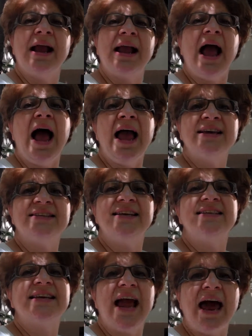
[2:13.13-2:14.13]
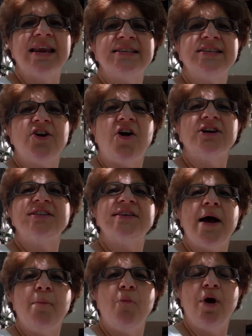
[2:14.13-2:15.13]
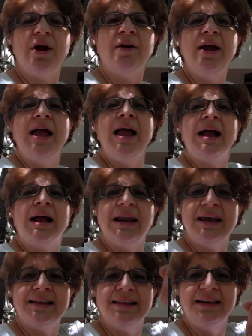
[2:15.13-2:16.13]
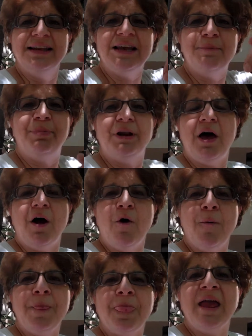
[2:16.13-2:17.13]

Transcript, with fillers: Guys, it's got to start somewhere. Click the link below.